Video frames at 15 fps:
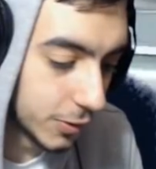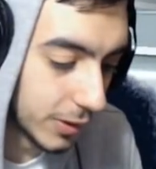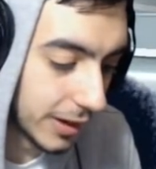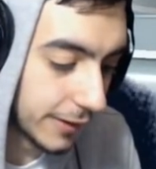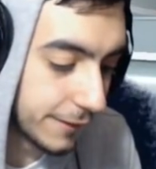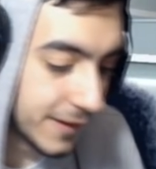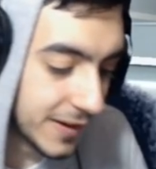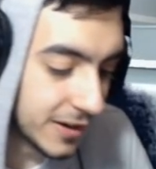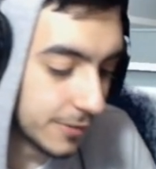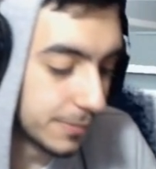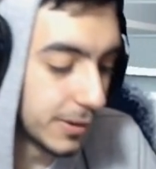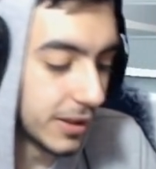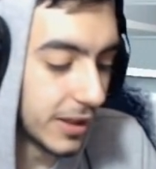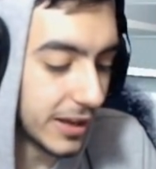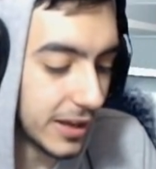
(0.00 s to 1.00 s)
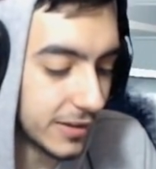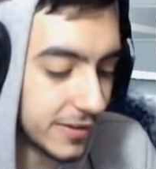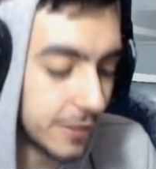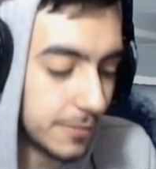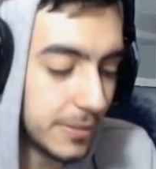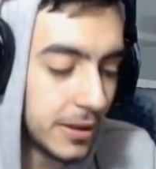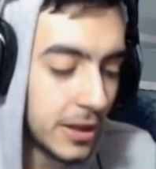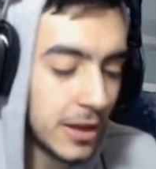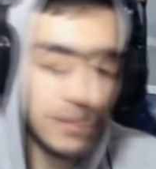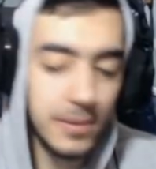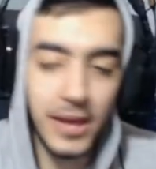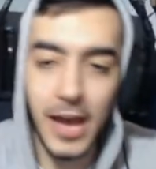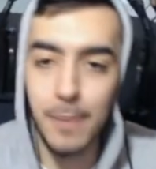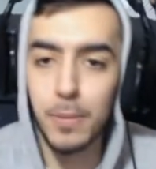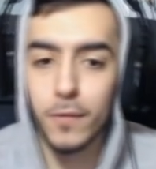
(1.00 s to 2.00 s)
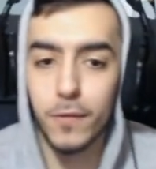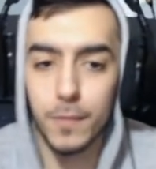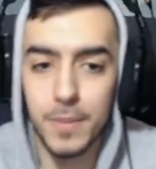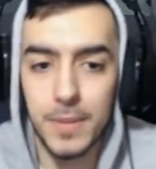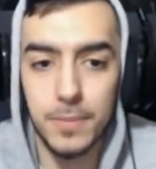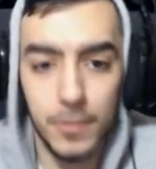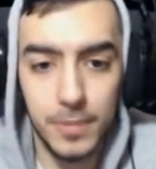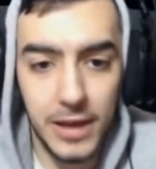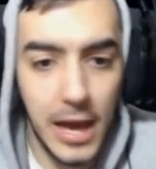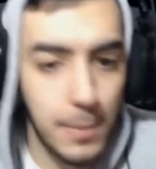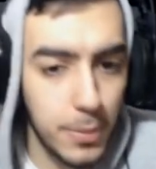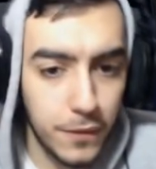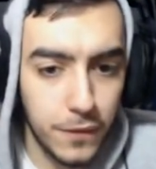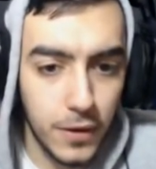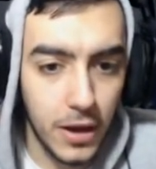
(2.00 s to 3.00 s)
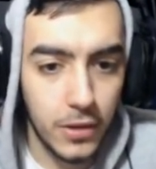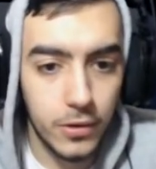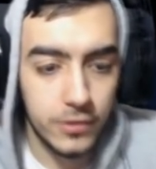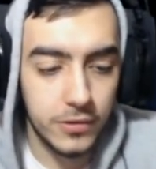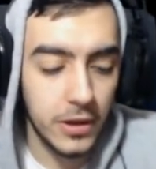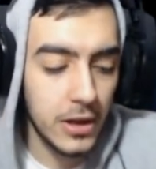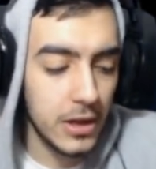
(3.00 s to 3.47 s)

who I offended, but like I said, be be happy for people, be happy for others,